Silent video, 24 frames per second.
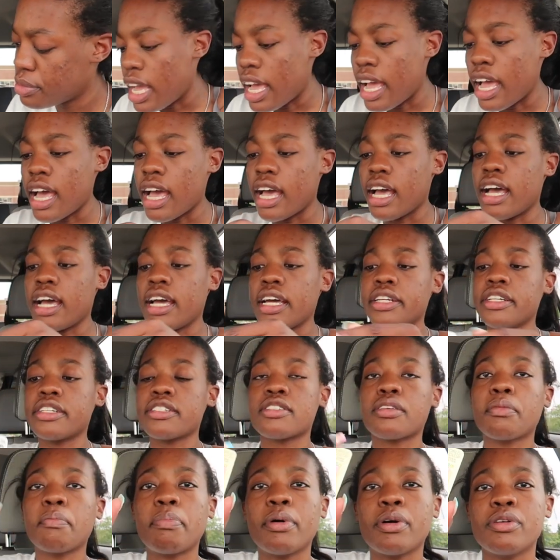and
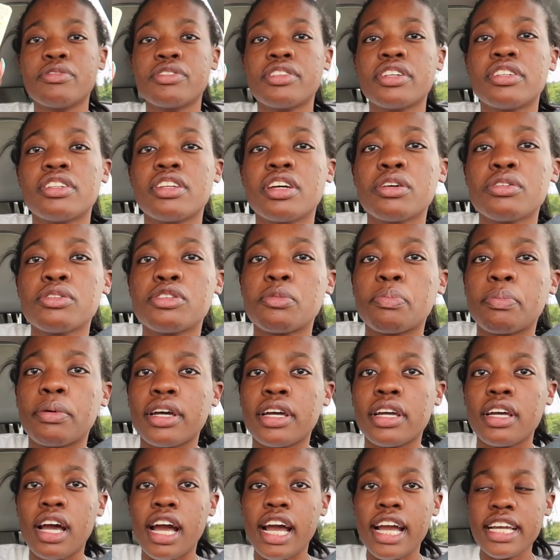some Post-it notes.
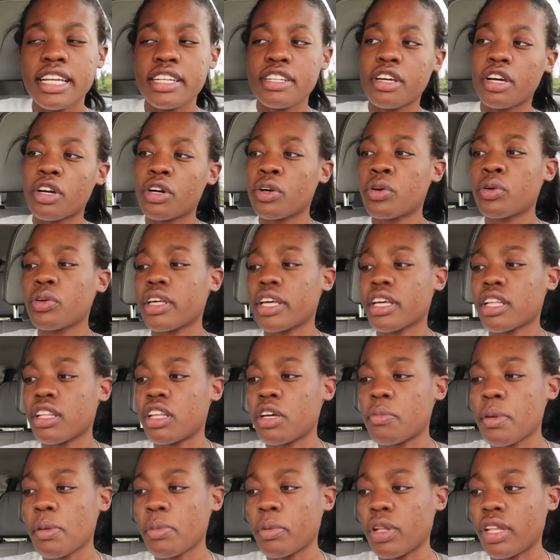But I know like a lot
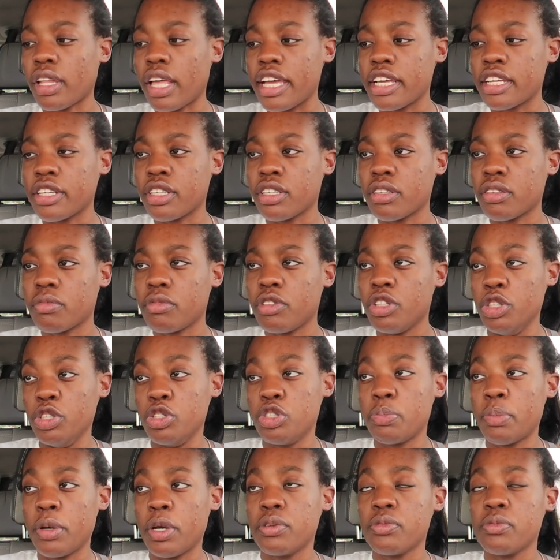of people like
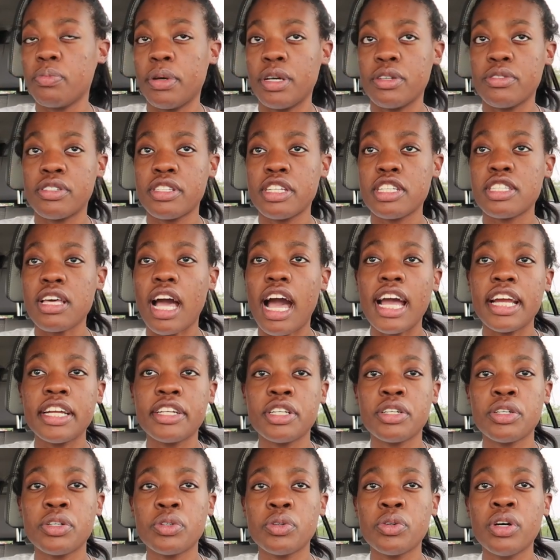use po Post-its. I
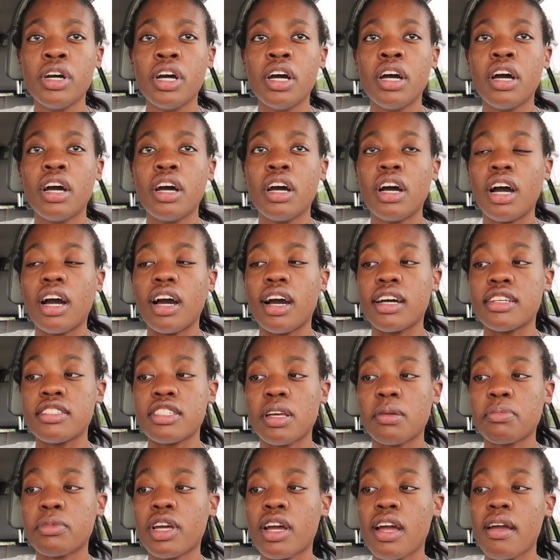do uh,
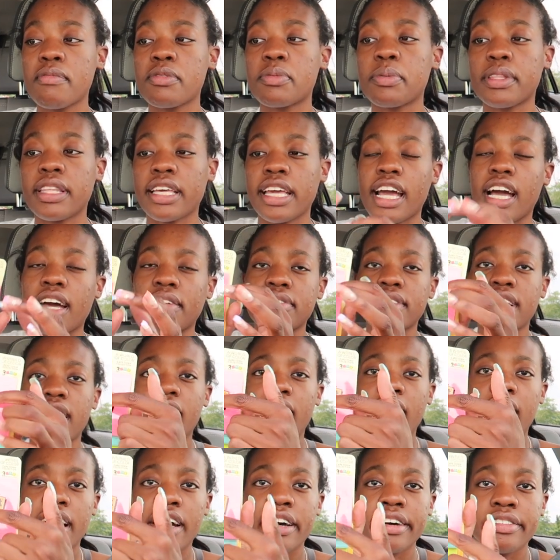sometimes, but they have to
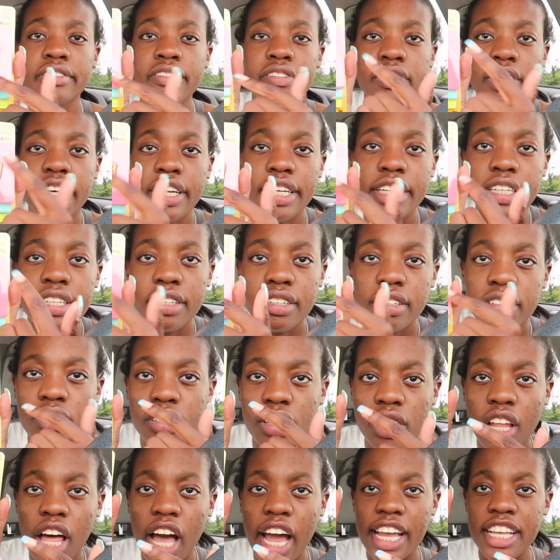have like
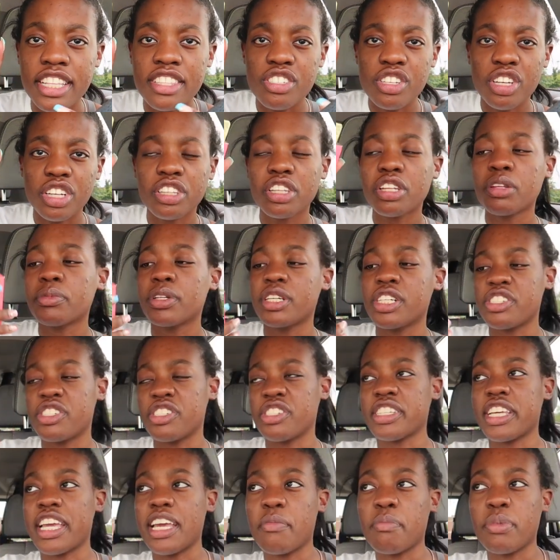lines on them. They
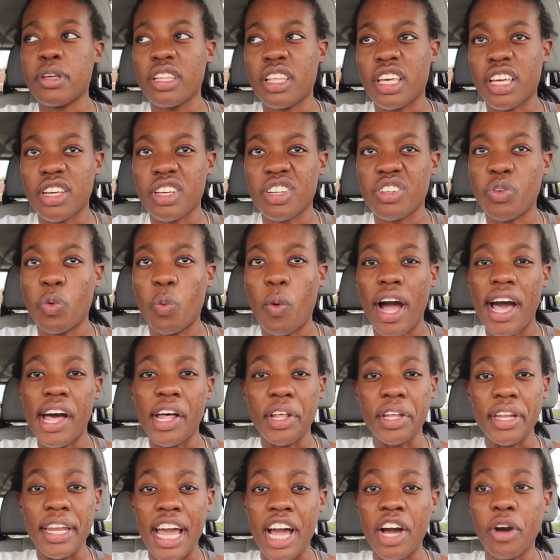just can't be like
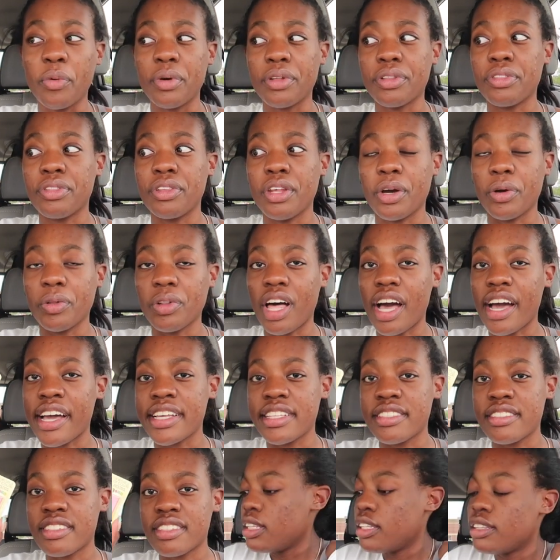wilding out with no
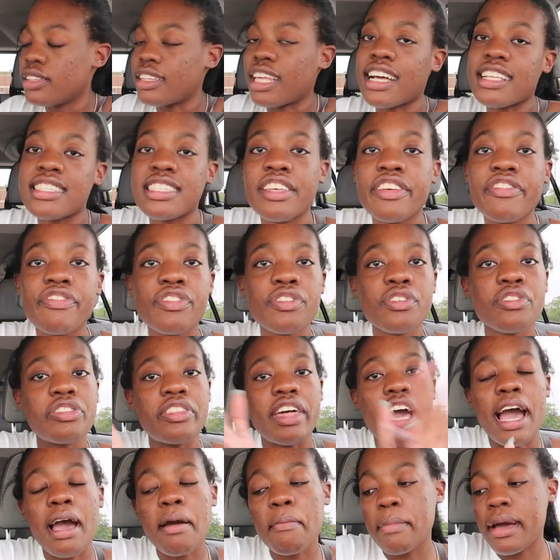lines. That's it for
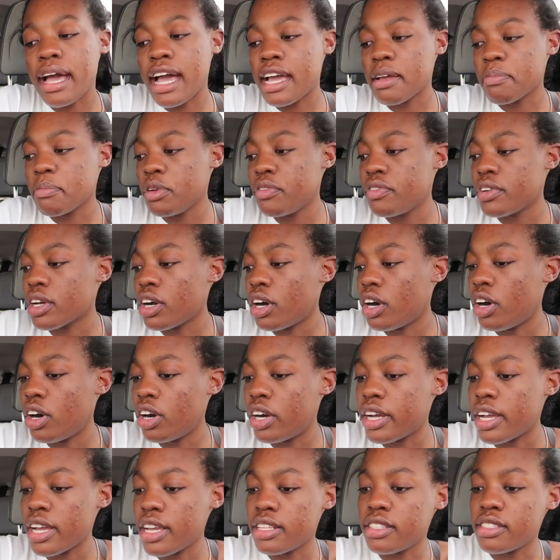that bag. Moving
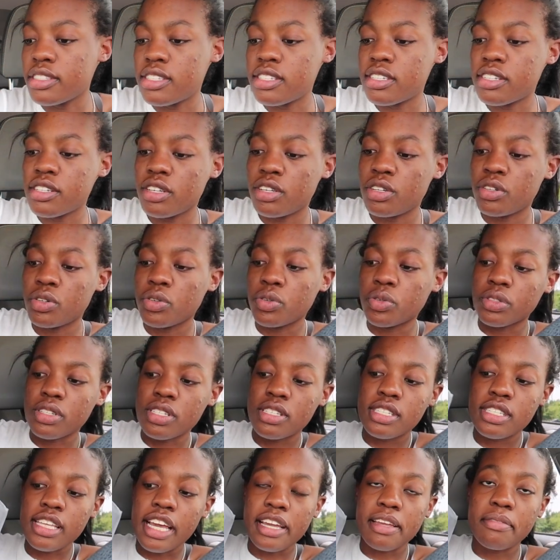on to the
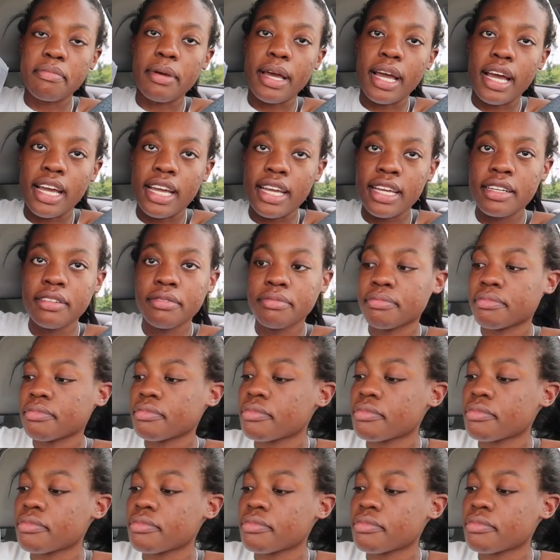second bag.